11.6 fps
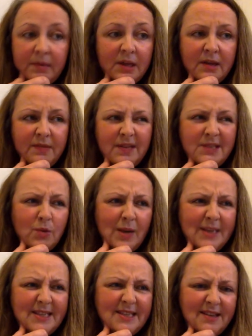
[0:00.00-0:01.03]
There's always
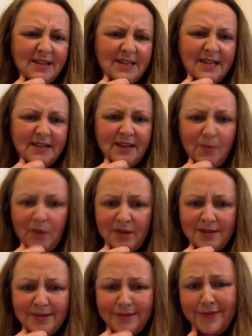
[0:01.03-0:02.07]
this idea that it works
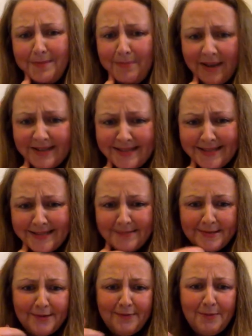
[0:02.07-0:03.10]
on a feedback system.
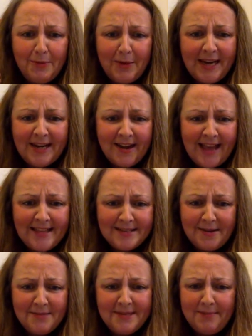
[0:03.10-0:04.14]
So if you put in
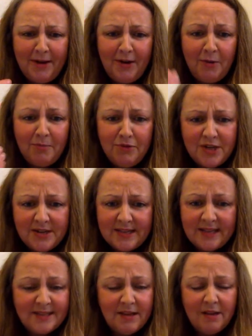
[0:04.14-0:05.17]
enzymes, they might not produce
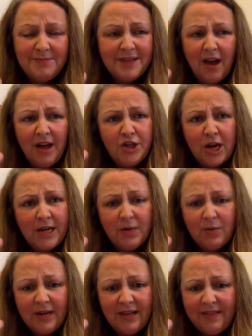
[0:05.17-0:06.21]
enzymes.
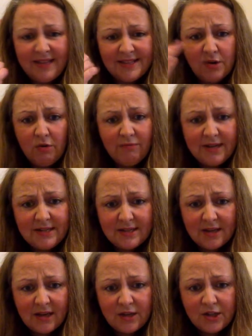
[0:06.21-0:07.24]
That's not
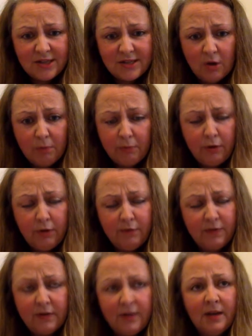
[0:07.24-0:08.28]
research. It's not
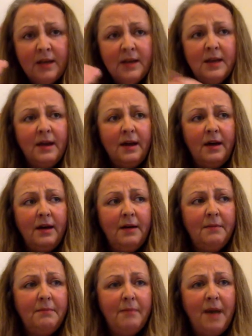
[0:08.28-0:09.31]
proven.
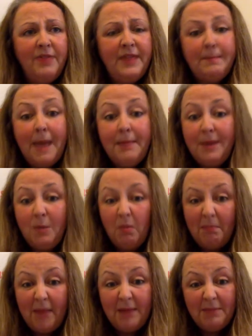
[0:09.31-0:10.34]
I think maybe it wouldn't
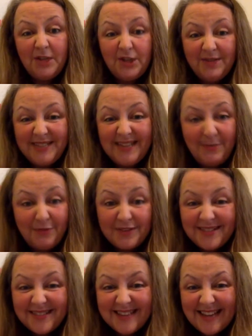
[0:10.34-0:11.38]
make much of a
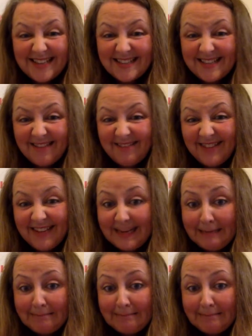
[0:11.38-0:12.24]
difference necessarily.